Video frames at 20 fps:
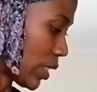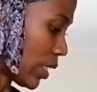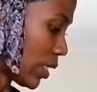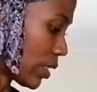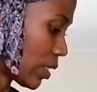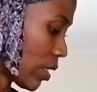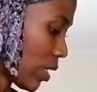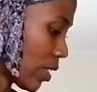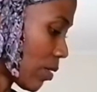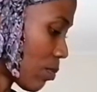
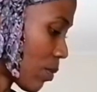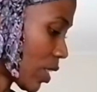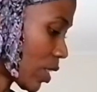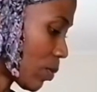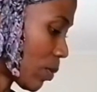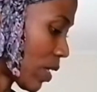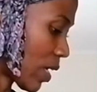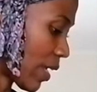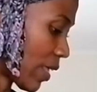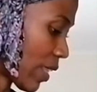It
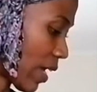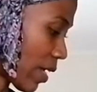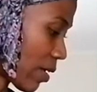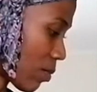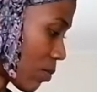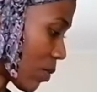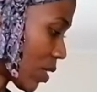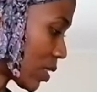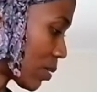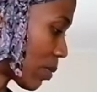must be like
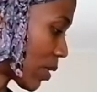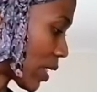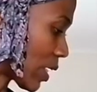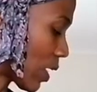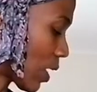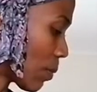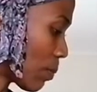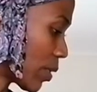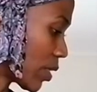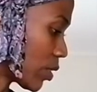that. It must be
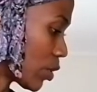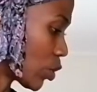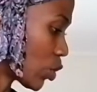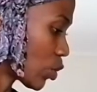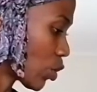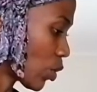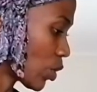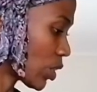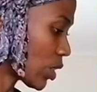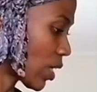cup and a
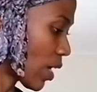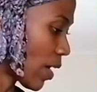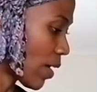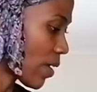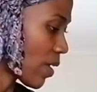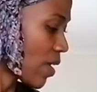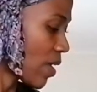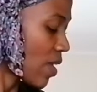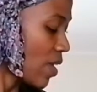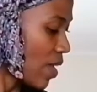
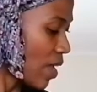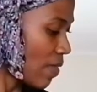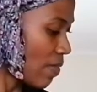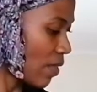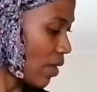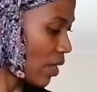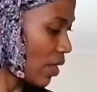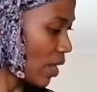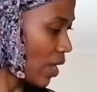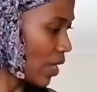saucer.
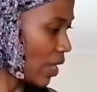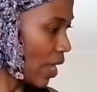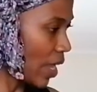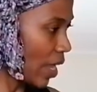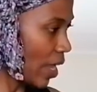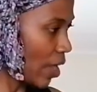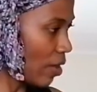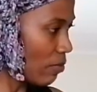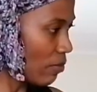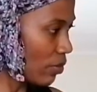And then I
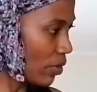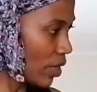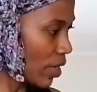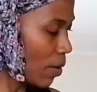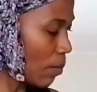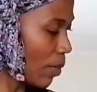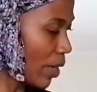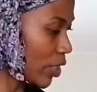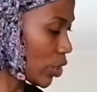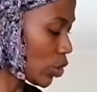have
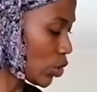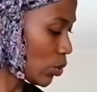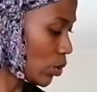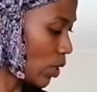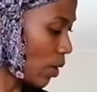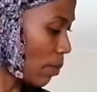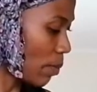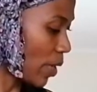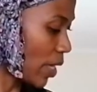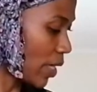here my
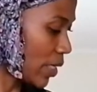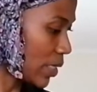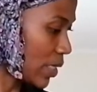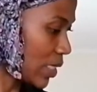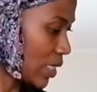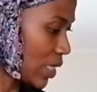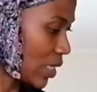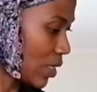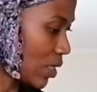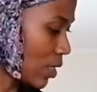sugar
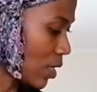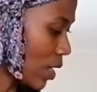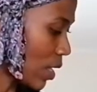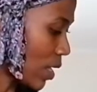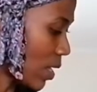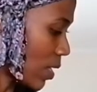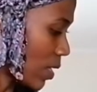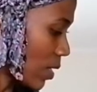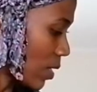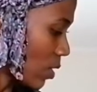basin
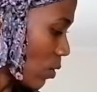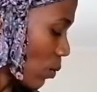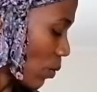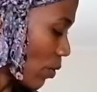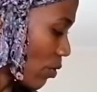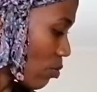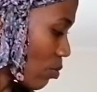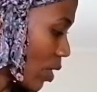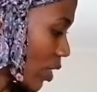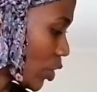
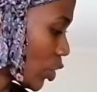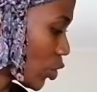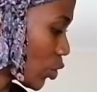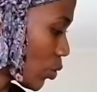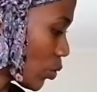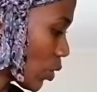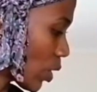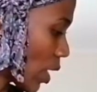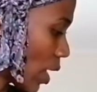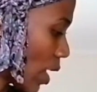with my
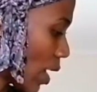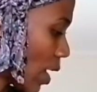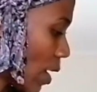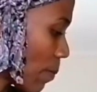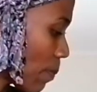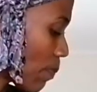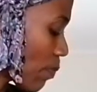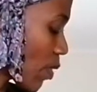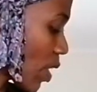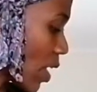
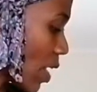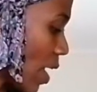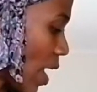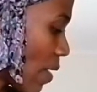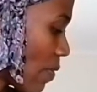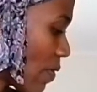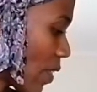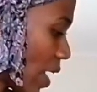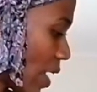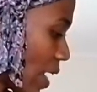sugar.
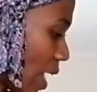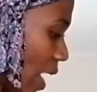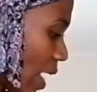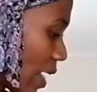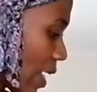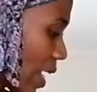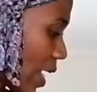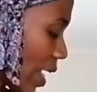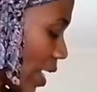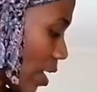And then
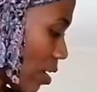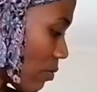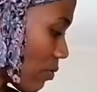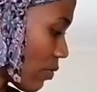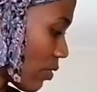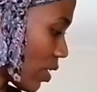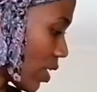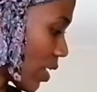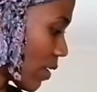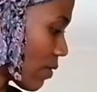I
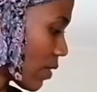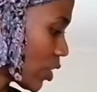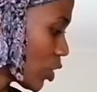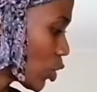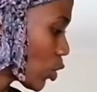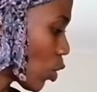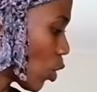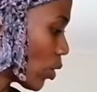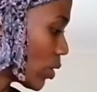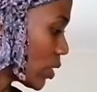have here
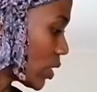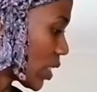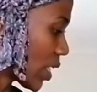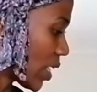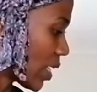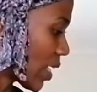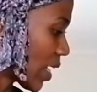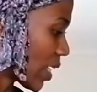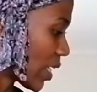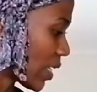this
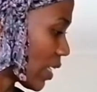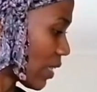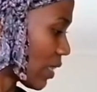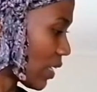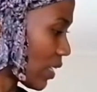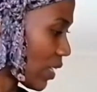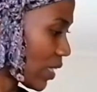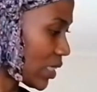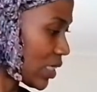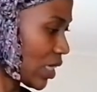container here
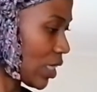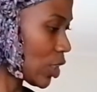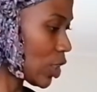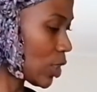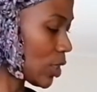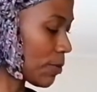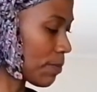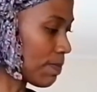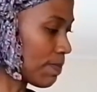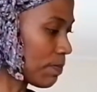that I
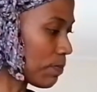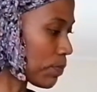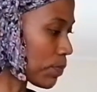just